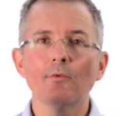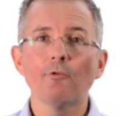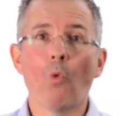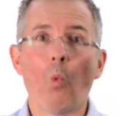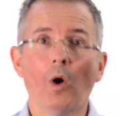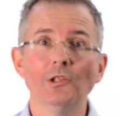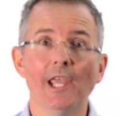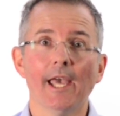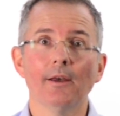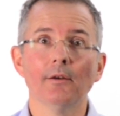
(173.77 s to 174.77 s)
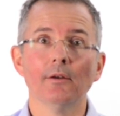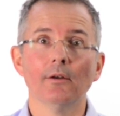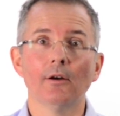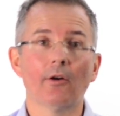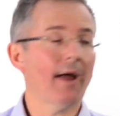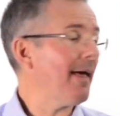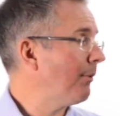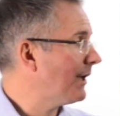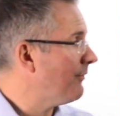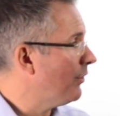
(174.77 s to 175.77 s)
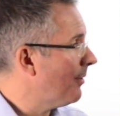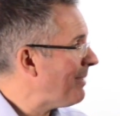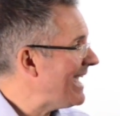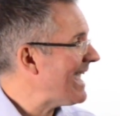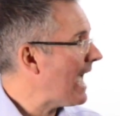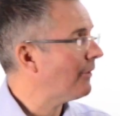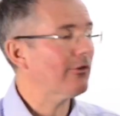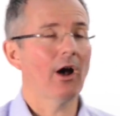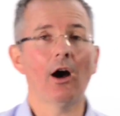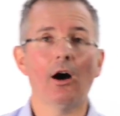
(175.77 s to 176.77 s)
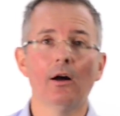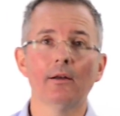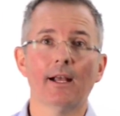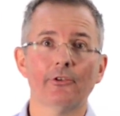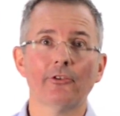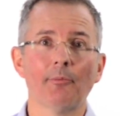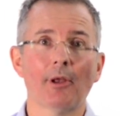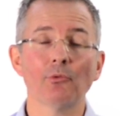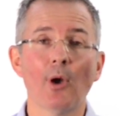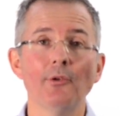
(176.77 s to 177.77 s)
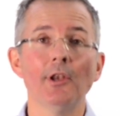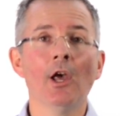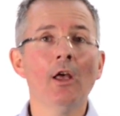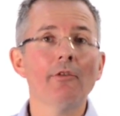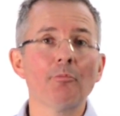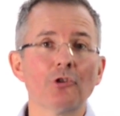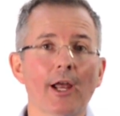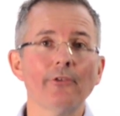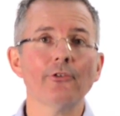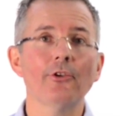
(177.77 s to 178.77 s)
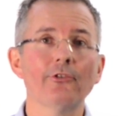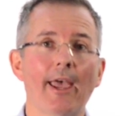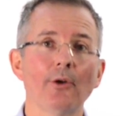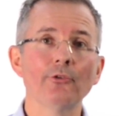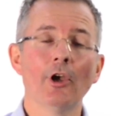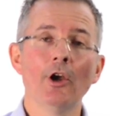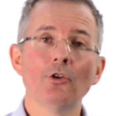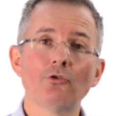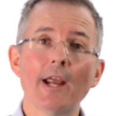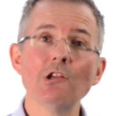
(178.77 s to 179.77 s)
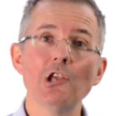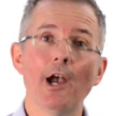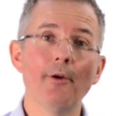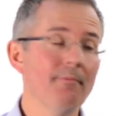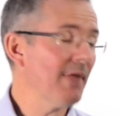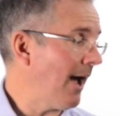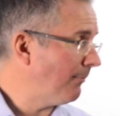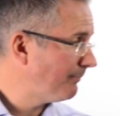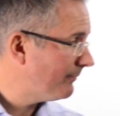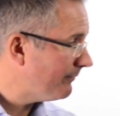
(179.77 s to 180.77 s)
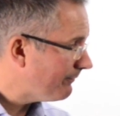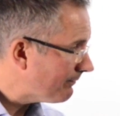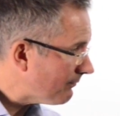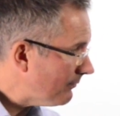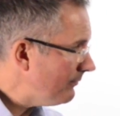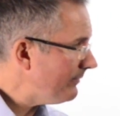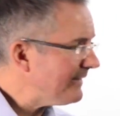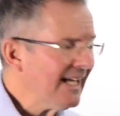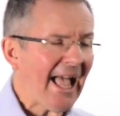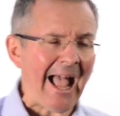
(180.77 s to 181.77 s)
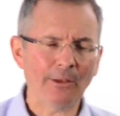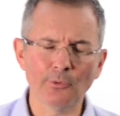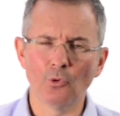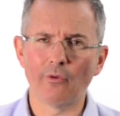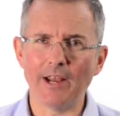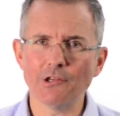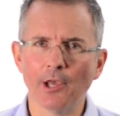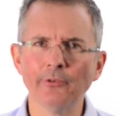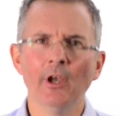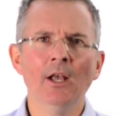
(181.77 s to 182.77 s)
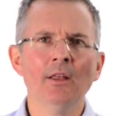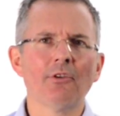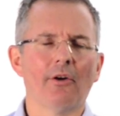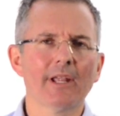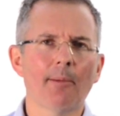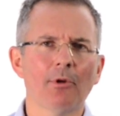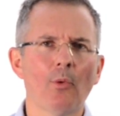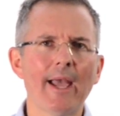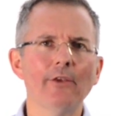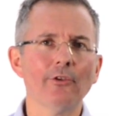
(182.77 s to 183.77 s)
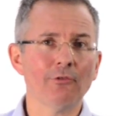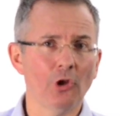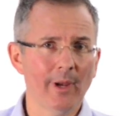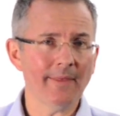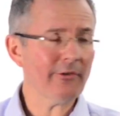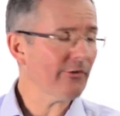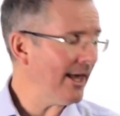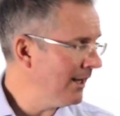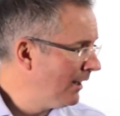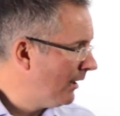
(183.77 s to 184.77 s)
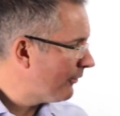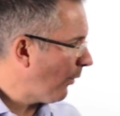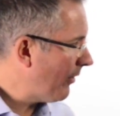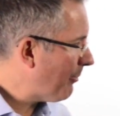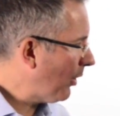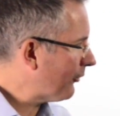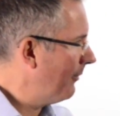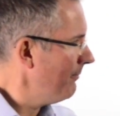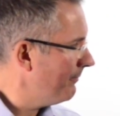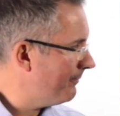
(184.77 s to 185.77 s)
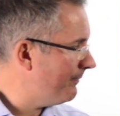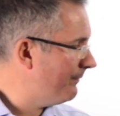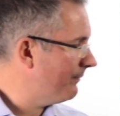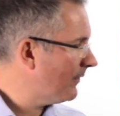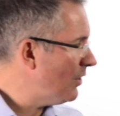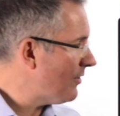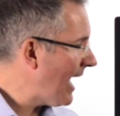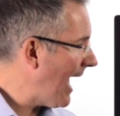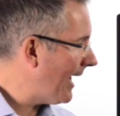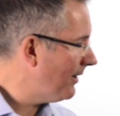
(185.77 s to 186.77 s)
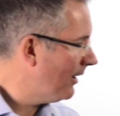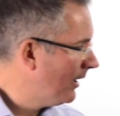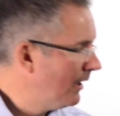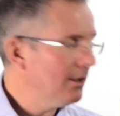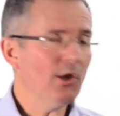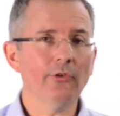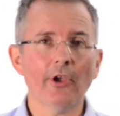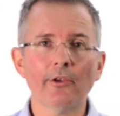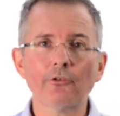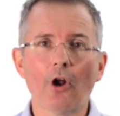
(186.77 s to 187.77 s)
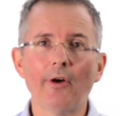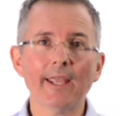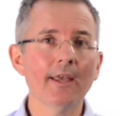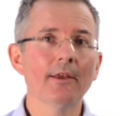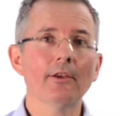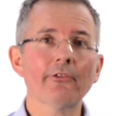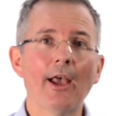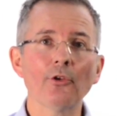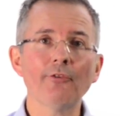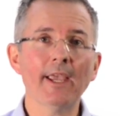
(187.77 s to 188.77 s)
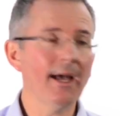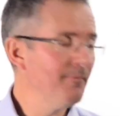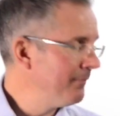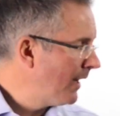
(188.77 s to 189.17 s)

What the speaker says: for 1 year. All right, and that would give you the PSR, as it's sometimes quoted, the price to sales ratio. Now, as with all ratios, there are a couple of ways of doing this thing. So on the bottom, you can use a historic sales figure,